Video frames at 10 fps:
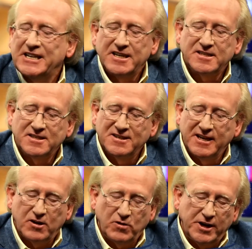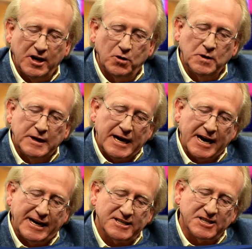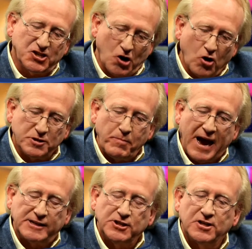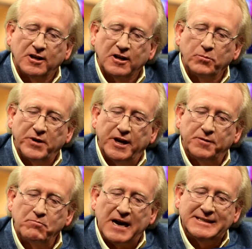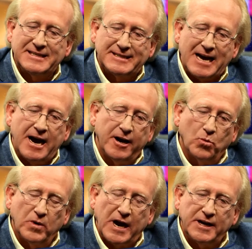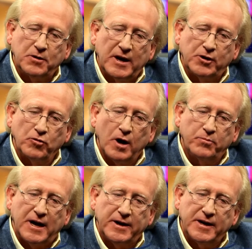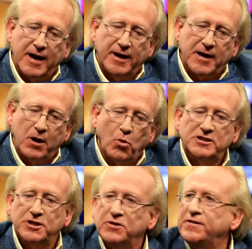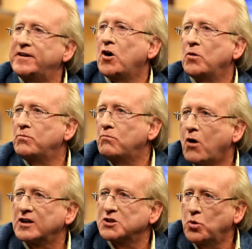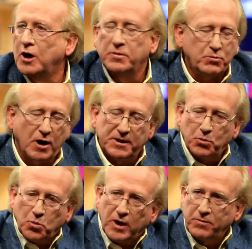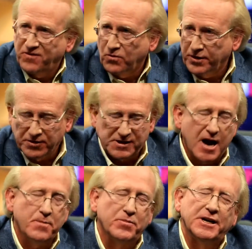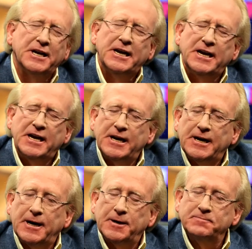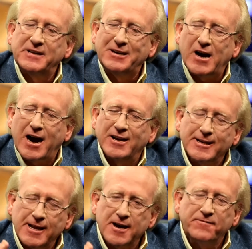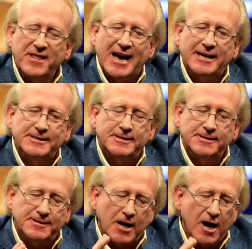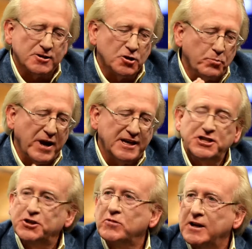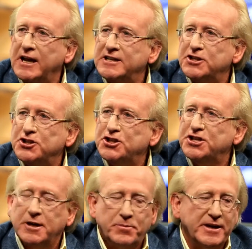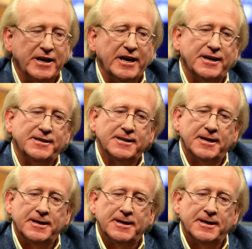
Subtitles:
Yes, Nick, I guess it starts back just a little bit, my desire. When I grew up, I watched a movie called Marcus Welby, probably way before your time, but I love that doctor-patient relationship, and